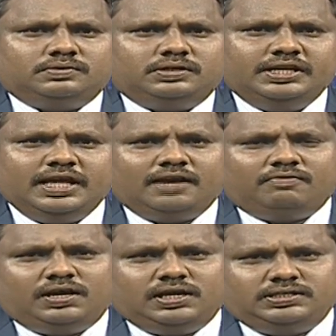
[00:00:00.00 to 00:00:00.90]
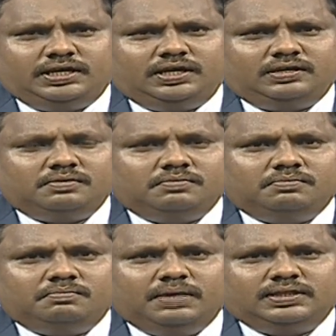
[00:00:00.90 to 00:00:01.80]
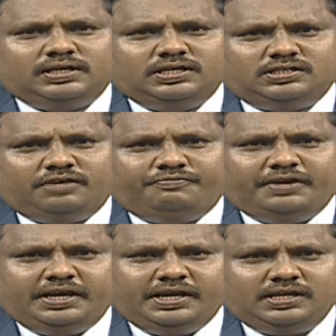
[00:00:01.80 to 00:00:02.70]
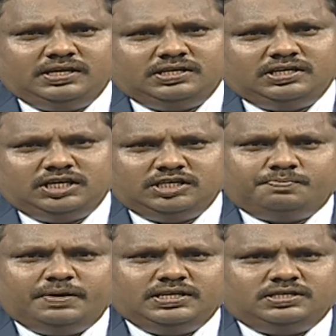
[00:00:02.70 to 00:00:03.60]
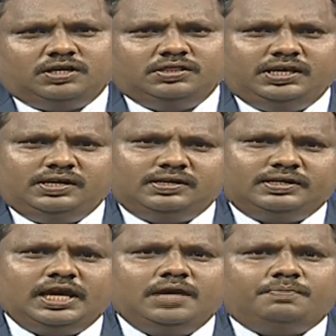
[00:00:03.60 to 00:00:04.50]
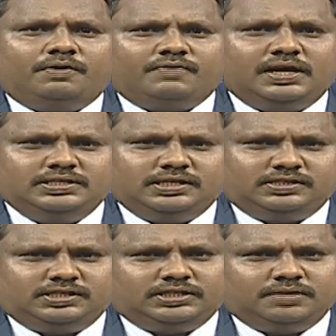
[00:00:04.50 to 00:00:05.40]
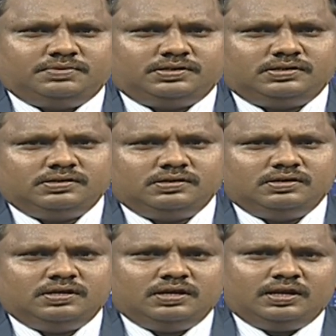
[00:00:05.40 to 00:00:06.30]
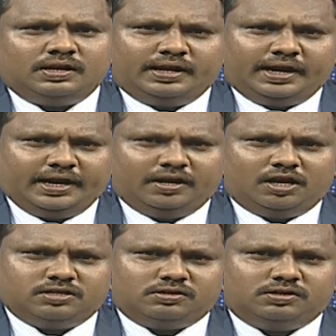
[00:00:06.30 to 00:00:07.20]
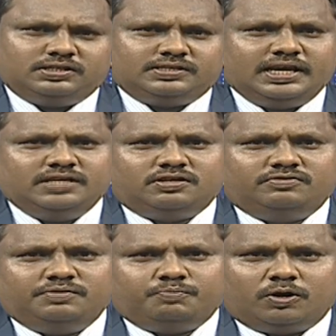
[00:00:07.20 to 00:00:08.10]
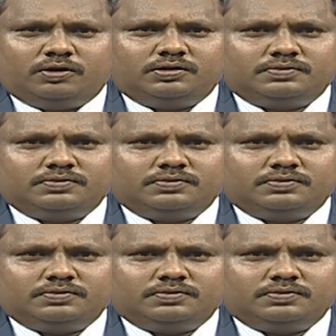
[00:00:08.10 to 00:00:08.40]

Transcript: In aquaculture, methods of feeding is based on the type of culture systems and also the size of the pond.